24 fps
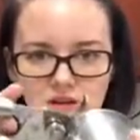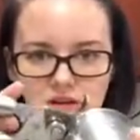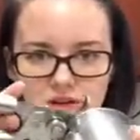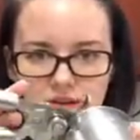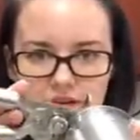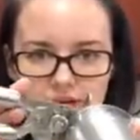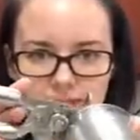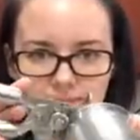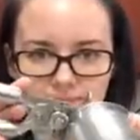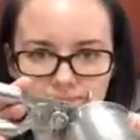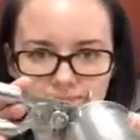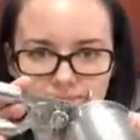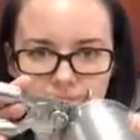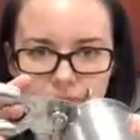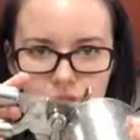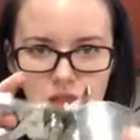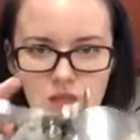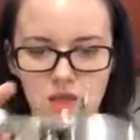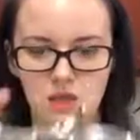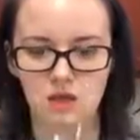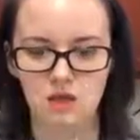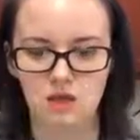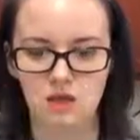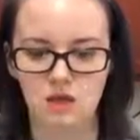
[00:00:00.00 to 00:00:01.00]
Okay.
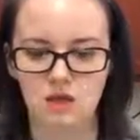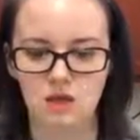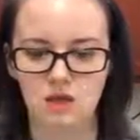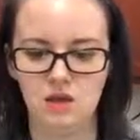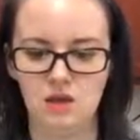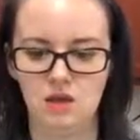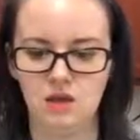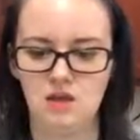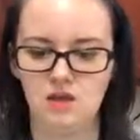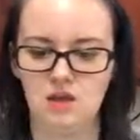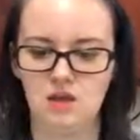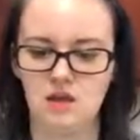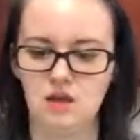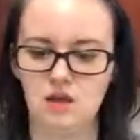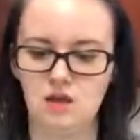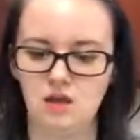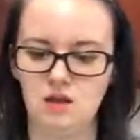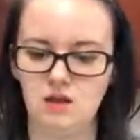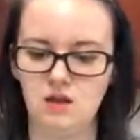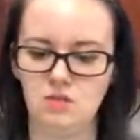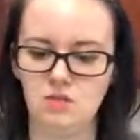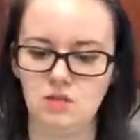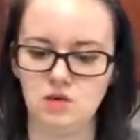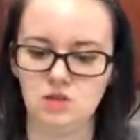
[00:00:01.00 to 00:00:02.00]
And
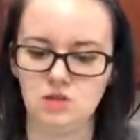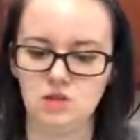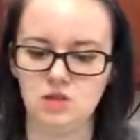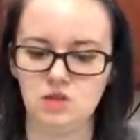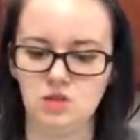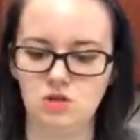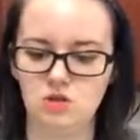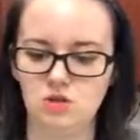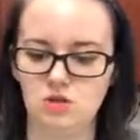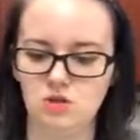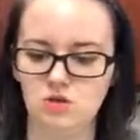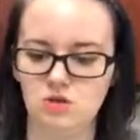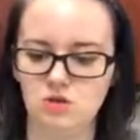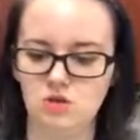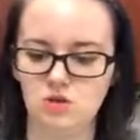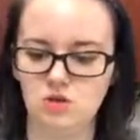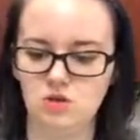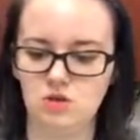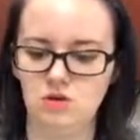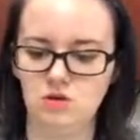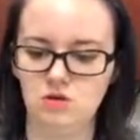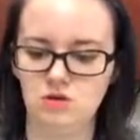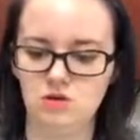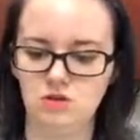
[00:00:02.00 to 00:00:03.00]
then you want to
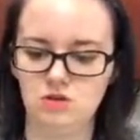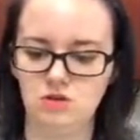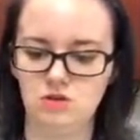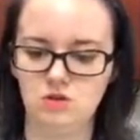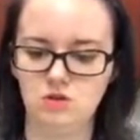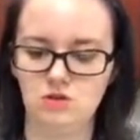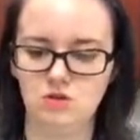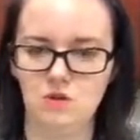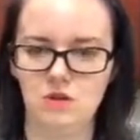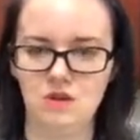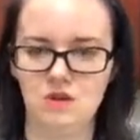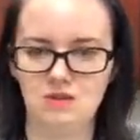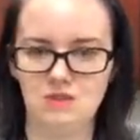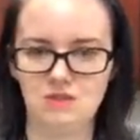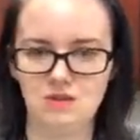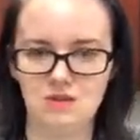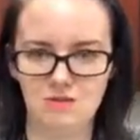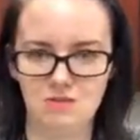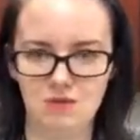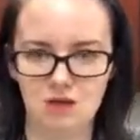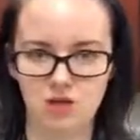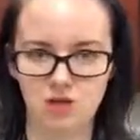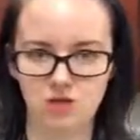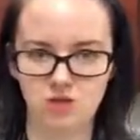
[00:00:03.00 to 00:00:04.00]
squeeze
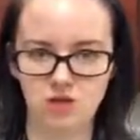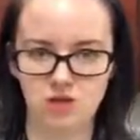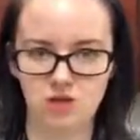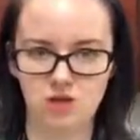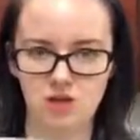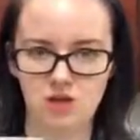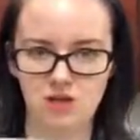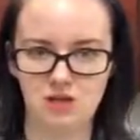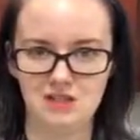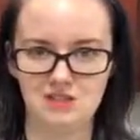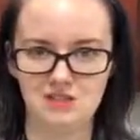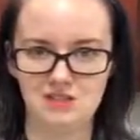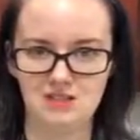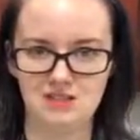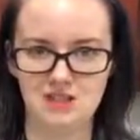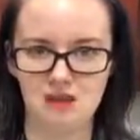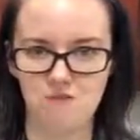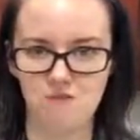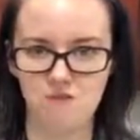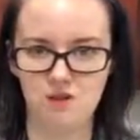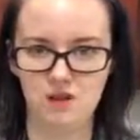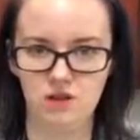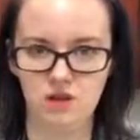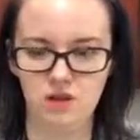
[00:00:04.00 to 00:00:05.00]
and make sure it's
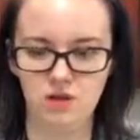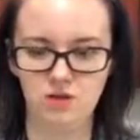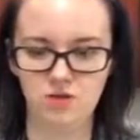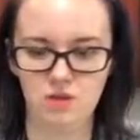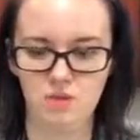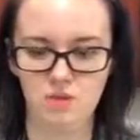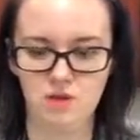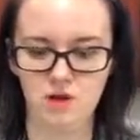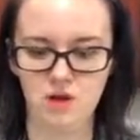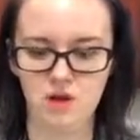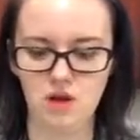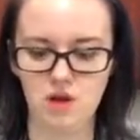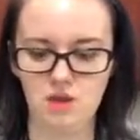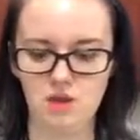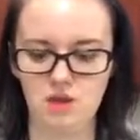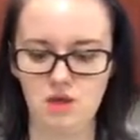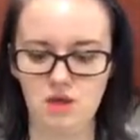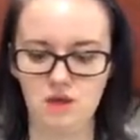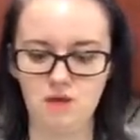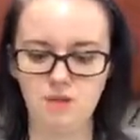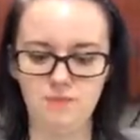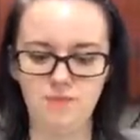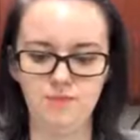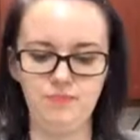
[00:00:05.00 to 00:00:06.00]
definitely gripping on
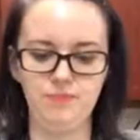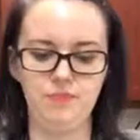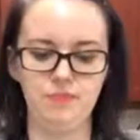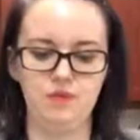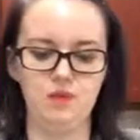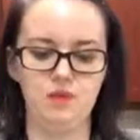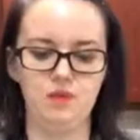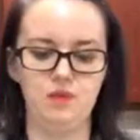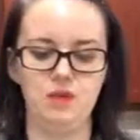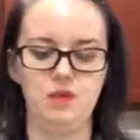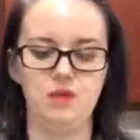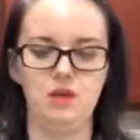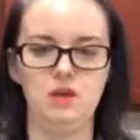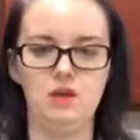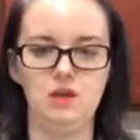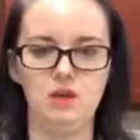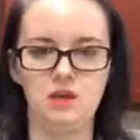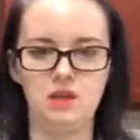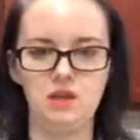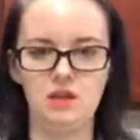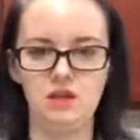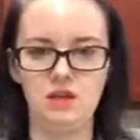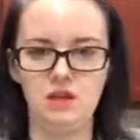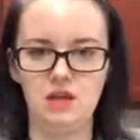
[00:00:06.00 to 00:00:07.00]
there.
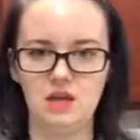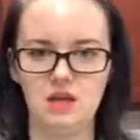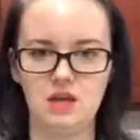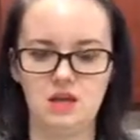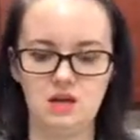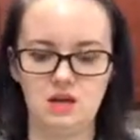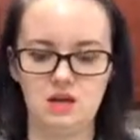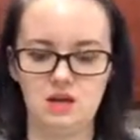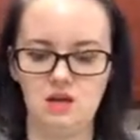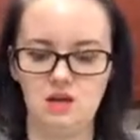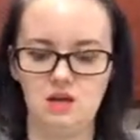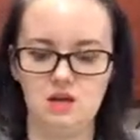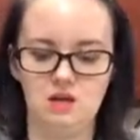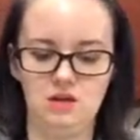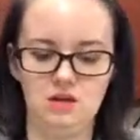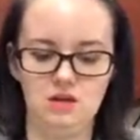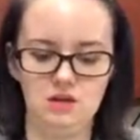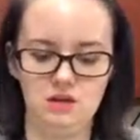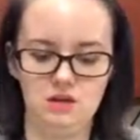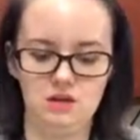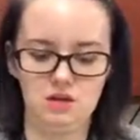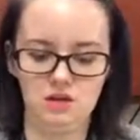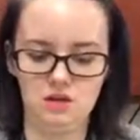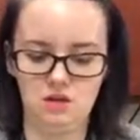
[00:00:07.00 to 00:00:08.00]
And then
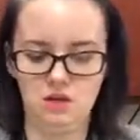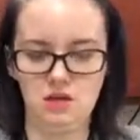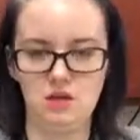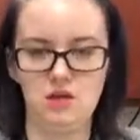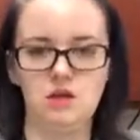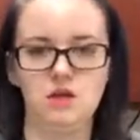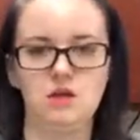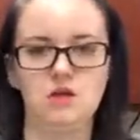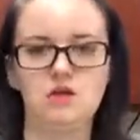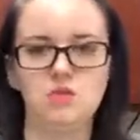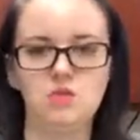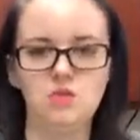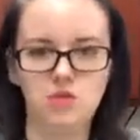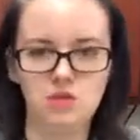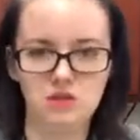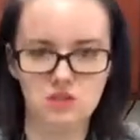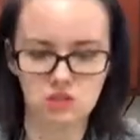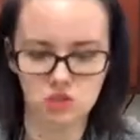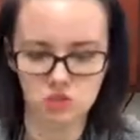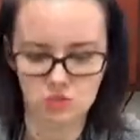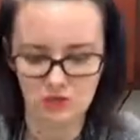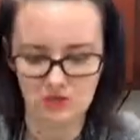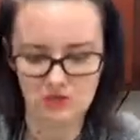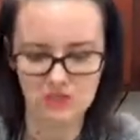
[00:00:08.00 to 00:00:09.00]
we
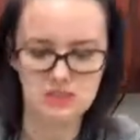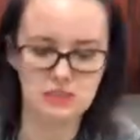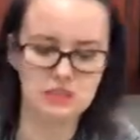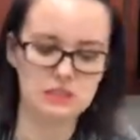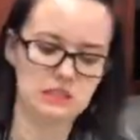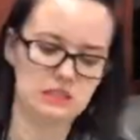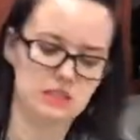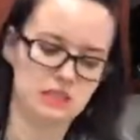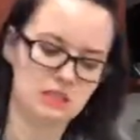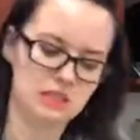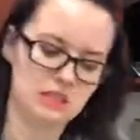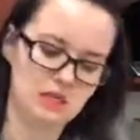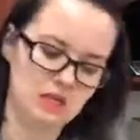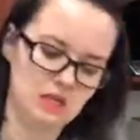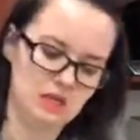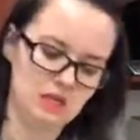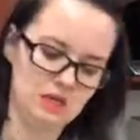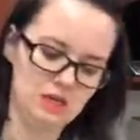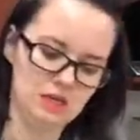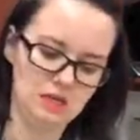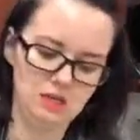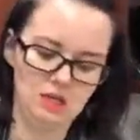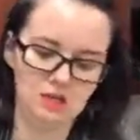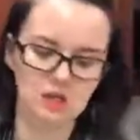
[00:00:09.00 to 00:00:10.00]
twist
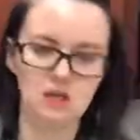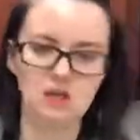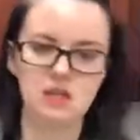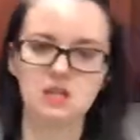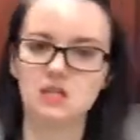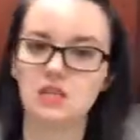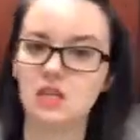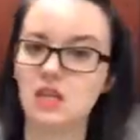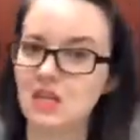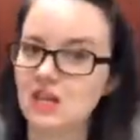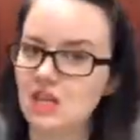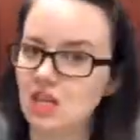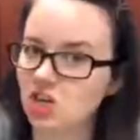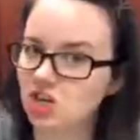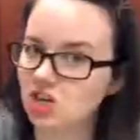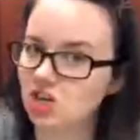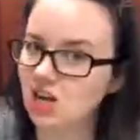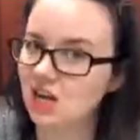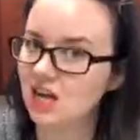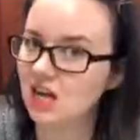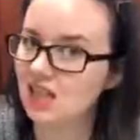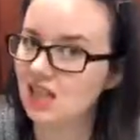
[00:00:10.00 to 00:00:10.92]
until I hear a